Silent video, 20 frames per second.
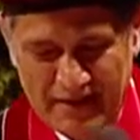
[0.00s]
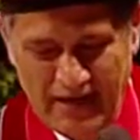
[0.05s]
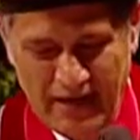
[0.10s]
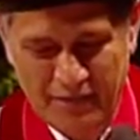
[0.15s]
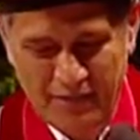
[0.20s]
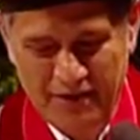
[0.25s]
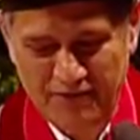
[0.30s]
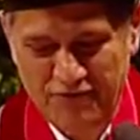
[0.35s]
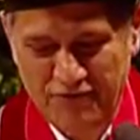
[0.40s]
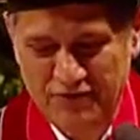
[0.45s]
I
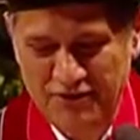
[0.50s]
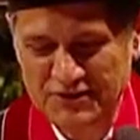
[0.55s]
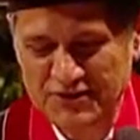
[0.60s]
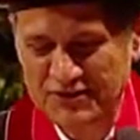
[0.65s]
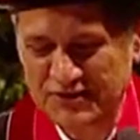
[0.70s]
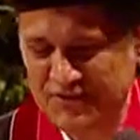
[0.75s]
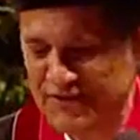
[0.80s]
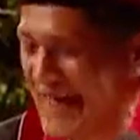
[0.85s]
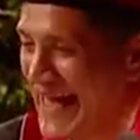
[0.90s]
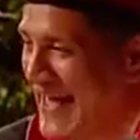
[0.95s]
want to
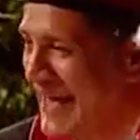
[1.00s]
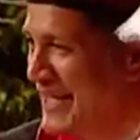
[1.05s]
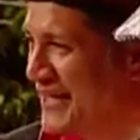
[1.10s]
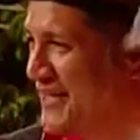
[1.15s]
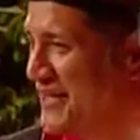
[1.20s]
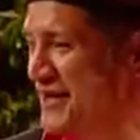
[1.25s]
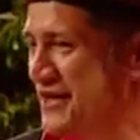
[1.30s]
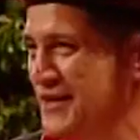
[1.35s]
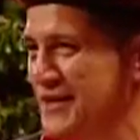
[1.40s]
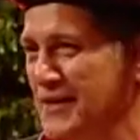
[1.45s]
first thank
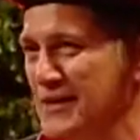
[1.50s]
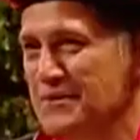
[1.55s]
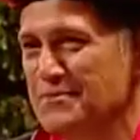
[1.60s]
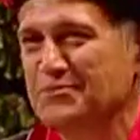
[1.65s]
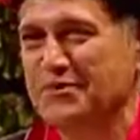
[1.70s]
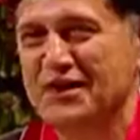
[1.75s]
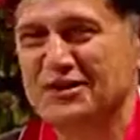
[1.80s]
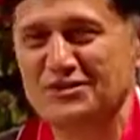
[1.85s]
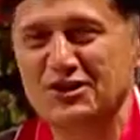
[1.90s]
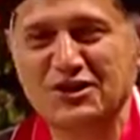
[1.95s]
uh,
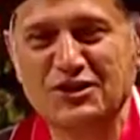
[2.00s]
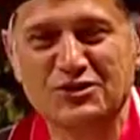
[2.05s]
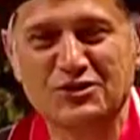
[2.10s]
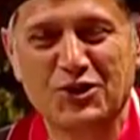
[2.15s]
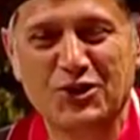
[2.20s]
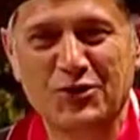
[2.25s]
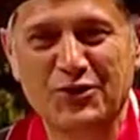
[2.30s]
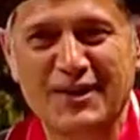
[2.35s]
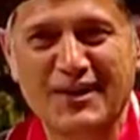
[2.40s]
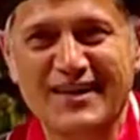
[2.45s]
President
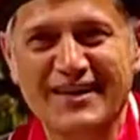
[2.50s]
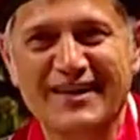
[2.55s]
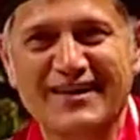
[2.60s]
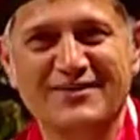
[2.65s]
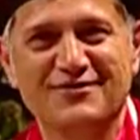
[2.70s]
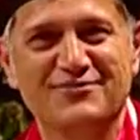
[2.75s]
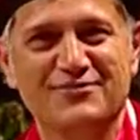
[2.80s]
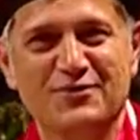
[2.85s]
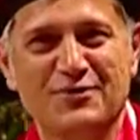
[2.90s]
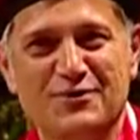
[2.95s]
Doti
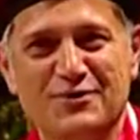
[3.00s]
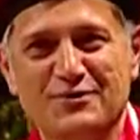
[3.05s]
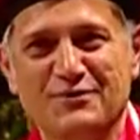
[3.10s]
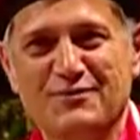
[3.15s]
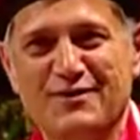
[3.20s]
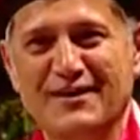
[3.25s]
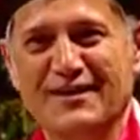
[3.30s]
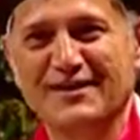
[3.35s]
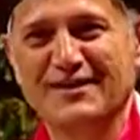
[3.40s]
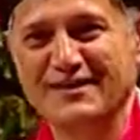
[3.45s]

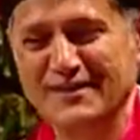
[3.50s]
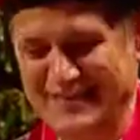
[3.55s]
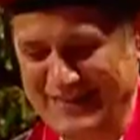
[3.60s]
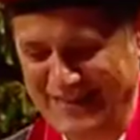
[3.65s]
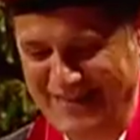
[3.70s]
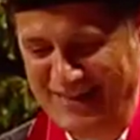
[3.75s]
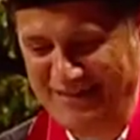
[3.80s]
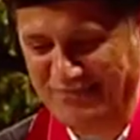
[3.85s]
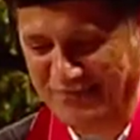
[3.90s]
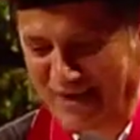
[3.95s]
for uh,
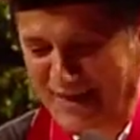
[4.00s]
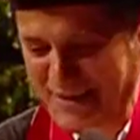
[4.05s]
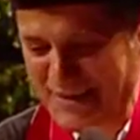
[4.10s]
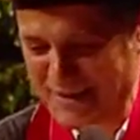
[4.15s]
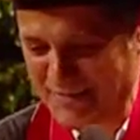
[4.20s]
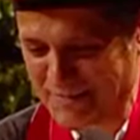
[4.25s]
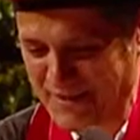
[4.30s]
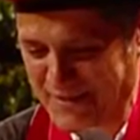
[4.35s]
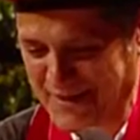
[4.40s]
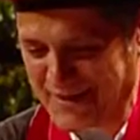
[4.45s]

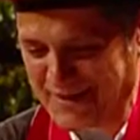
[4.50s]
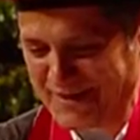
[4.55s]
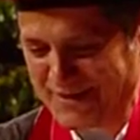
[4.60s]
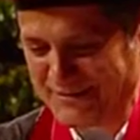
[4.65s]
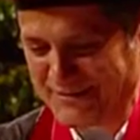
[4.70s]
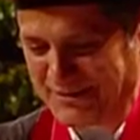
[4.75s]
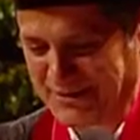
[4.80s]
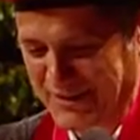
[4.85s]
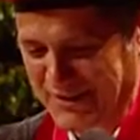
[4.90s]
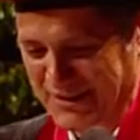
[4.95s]
inviting me
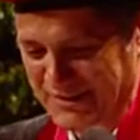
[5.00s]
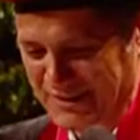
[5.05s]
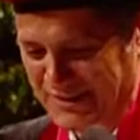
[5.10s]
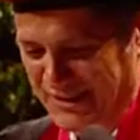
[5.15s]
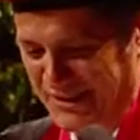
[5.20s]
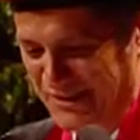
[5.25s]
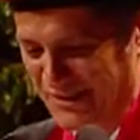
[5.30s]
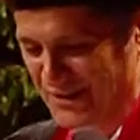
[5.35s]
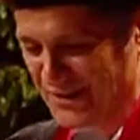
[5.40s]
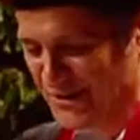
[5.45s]
and Dean
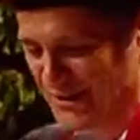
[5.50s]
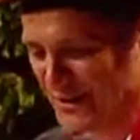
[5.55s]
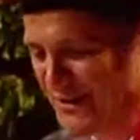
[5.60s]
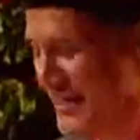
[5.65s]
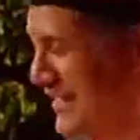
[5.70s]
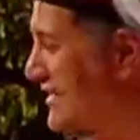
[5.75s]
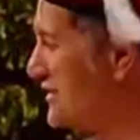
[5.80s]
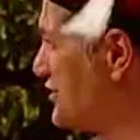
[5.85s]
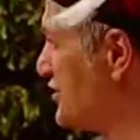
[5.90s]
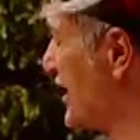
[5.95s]
Gilyard and